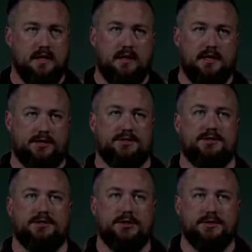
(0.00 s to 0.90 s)
and just
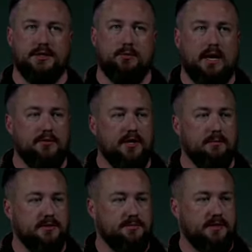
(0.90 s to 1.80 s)
using round
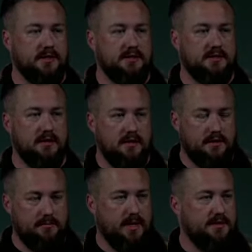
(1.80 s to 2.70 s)
numbers because the
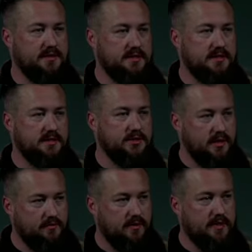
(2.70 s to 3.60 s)
math is easier, and
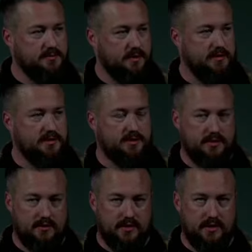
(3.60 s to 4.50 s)
I've already explained to you
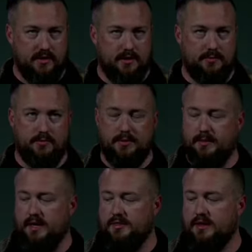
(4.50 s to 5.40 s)
how I need help with
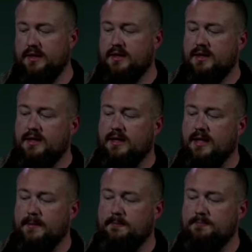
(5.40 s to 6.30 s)
math. Uh,
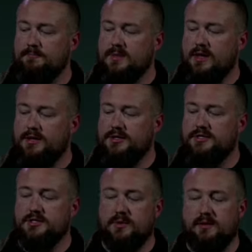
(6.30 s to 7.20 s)

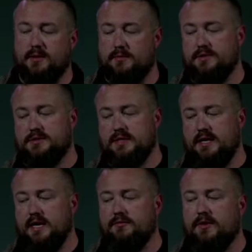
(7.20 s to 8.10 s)
using these round numbers,
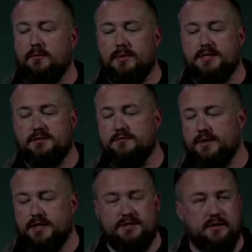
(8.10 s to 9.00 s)
if our budget for
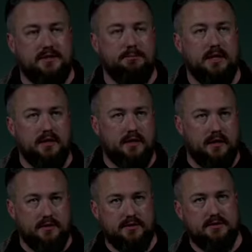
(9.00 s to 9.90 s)
next year is a million
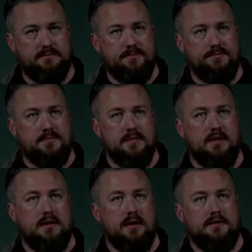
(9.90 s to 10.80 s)
dollars,
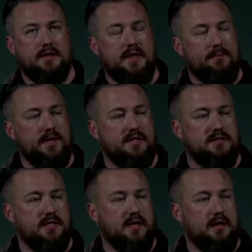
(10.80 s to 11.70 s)
then that means
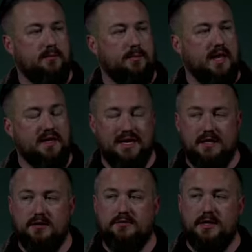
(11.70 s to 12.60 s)
that by the
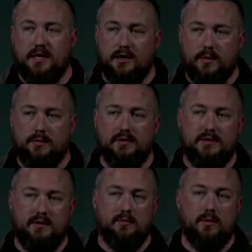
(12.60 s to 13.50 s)
end of the year, we will have
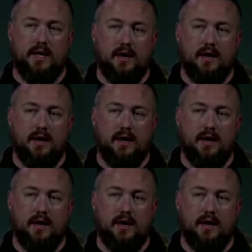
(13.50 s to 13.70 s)
given away